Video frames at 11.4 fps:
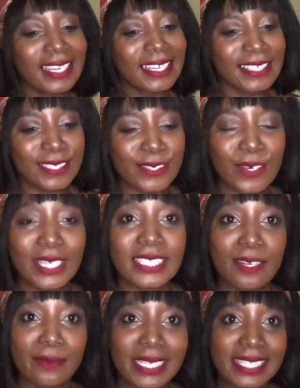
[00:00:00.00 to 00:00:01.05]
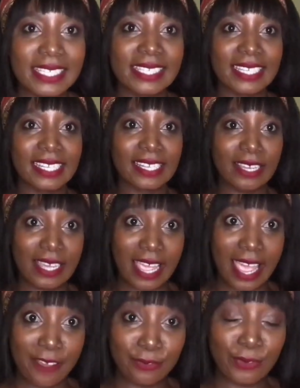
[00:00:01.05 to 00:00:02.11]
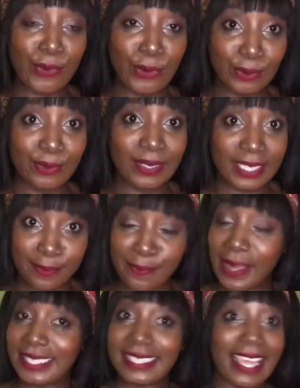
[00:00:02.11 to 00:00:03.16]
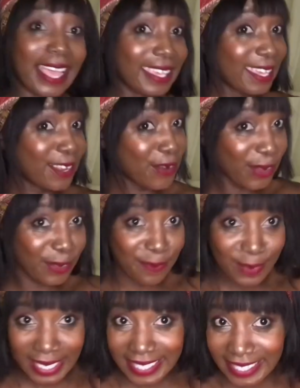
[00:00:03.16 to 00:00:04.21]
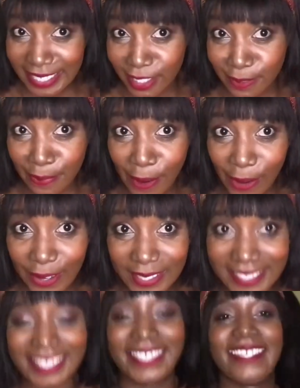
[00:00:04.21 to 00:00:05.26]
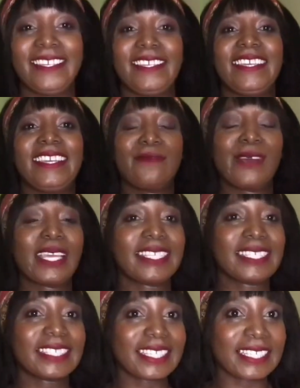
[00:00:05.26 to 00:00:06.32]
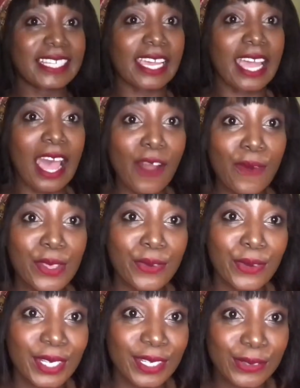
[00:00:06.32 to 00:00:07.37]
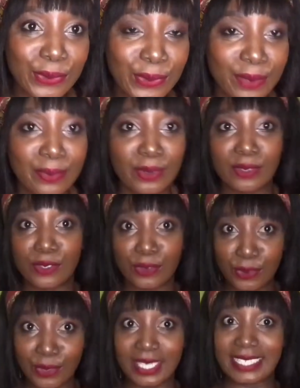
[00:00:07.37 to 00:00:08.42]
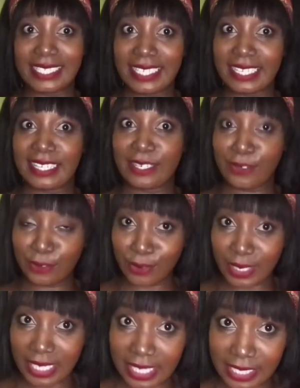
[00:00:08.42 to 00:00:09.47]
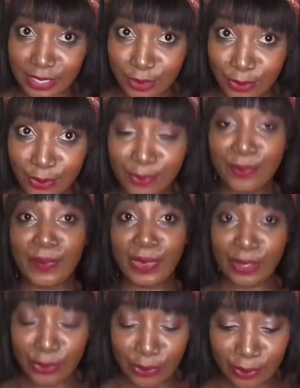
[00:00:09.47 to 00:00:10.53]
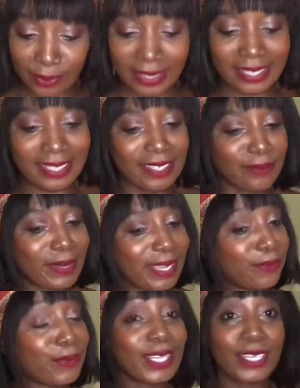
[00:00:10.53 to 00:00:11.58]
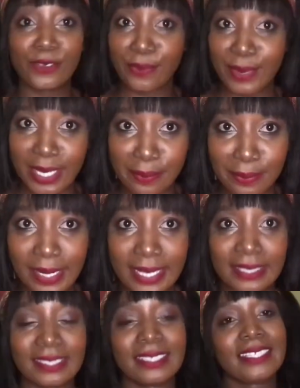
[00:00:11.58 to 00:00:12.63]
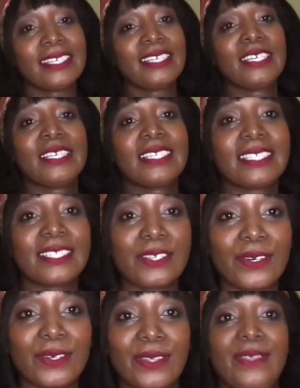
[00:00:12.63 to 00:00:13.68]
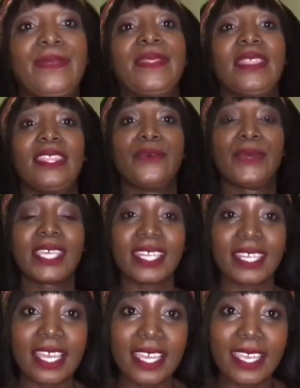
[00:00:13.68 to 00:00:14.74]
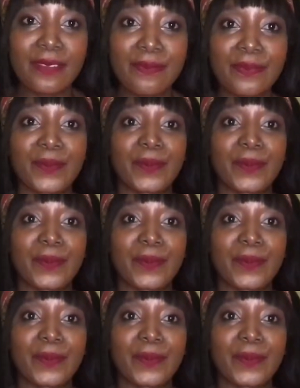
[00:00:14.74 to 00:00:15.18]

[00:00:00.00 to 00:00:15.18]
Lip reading: So I tell my sister that I have to go to this party. I cannot miss this party. And my sister is like, how are you going to do it? Because you know that here, they're not going to let you go. And I'm like, we need to make a plan. So the weekend came.